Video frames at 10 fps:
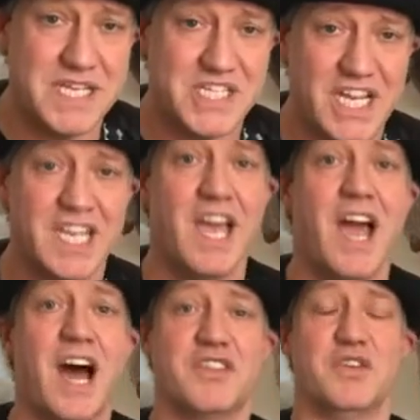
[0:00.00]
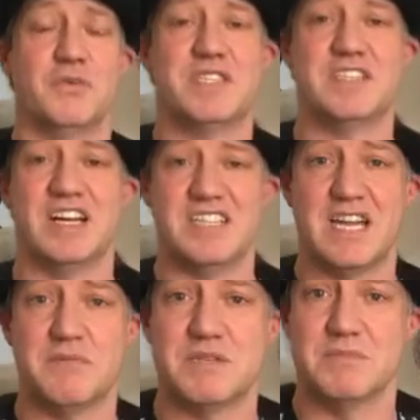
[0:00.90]
and I thought we'd start today
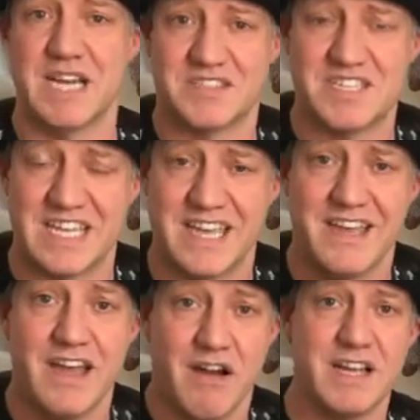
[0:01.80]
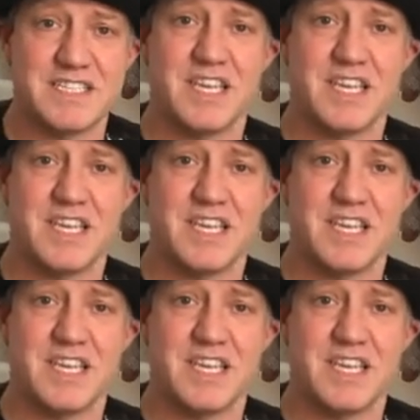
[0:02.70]
with some dancing, all right?